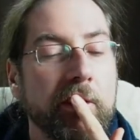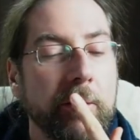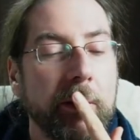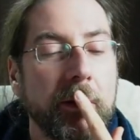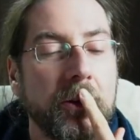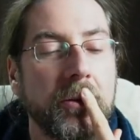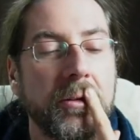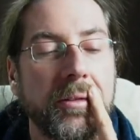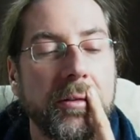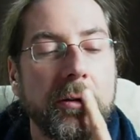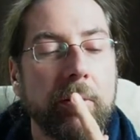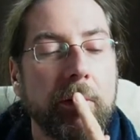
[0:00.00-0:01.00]
Do you do
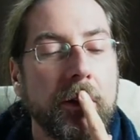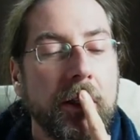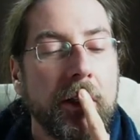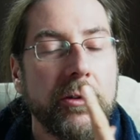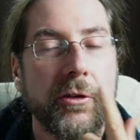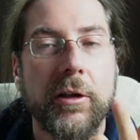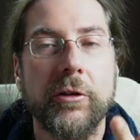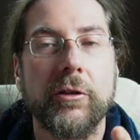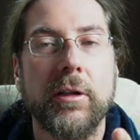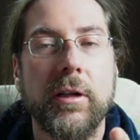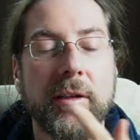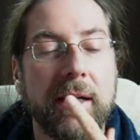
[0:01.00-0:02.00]
you charge a
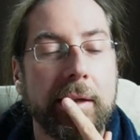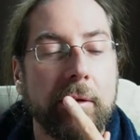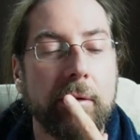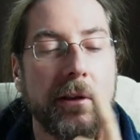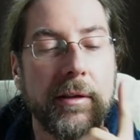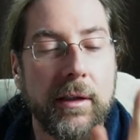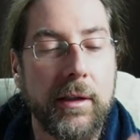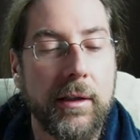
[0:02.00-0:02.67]
lot on Ionity?